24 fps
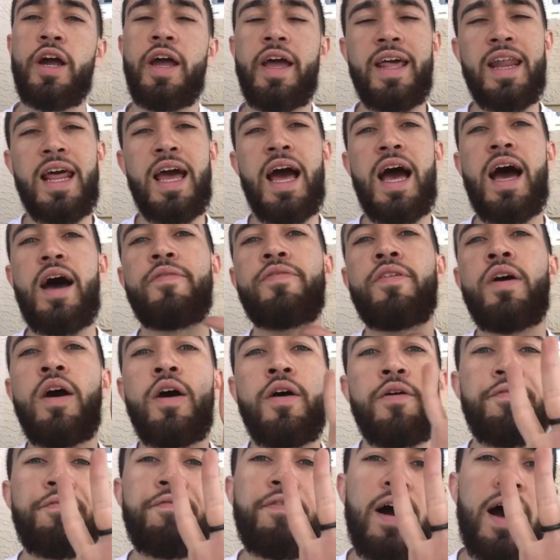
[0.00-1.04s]
And I have
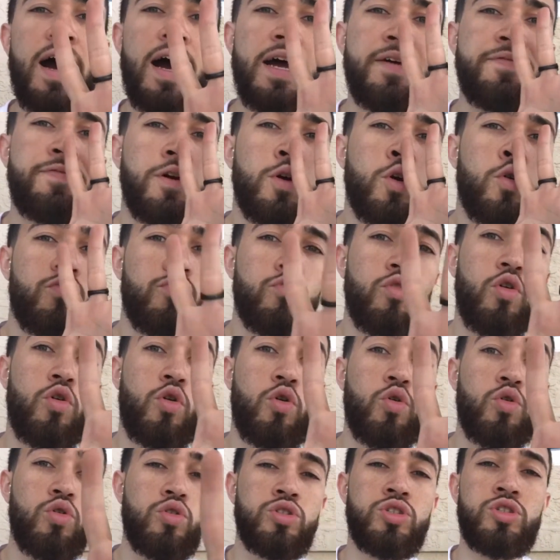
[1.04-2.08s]
5
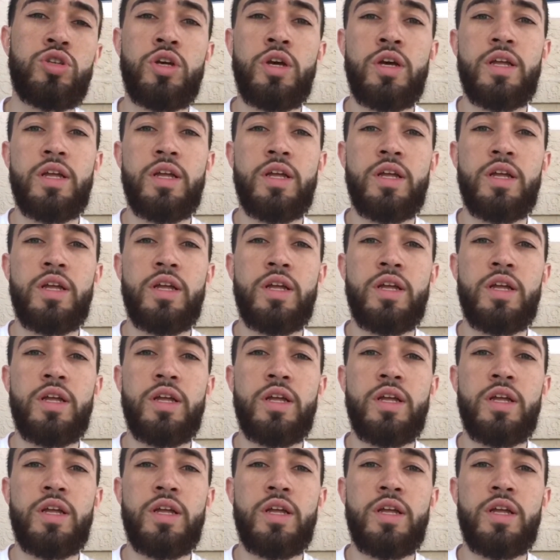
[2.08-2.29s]
rules